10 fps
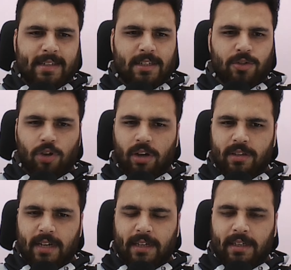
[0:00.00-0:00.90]
gets a strong
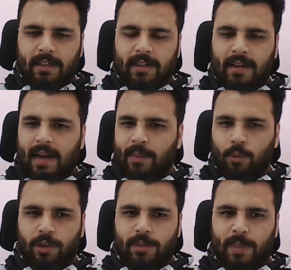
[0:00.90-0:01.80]
center and
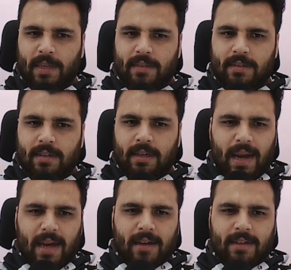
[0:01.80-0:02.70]
more space.
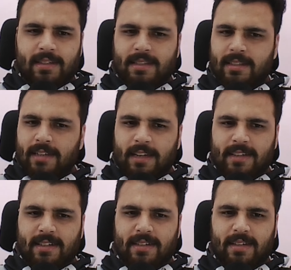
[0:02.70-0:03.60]
Black
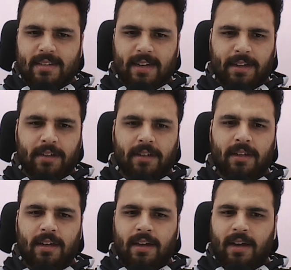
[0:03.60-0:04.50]
challenges the center
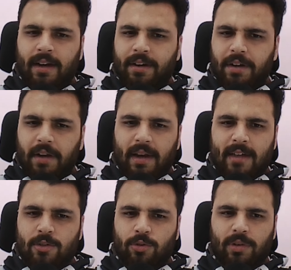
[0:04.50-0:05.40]
and
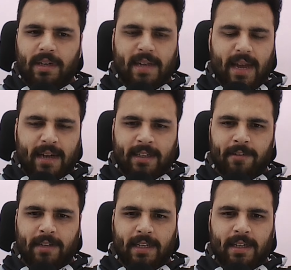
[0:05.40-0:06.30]
tries to create
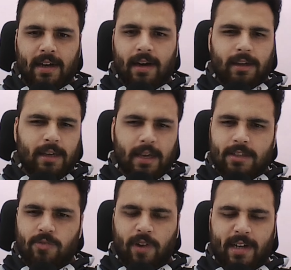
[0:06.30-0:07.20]
activity
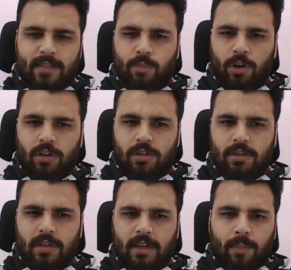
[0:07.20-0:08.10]
against white's
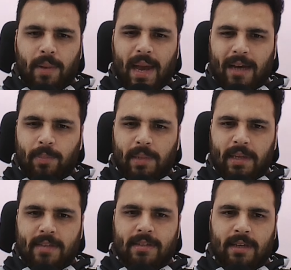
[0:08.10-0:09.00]
pawns. Then black
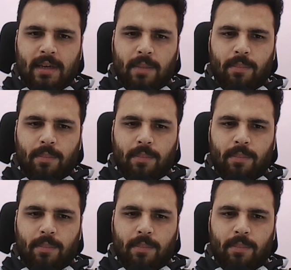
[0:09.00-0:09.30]
plays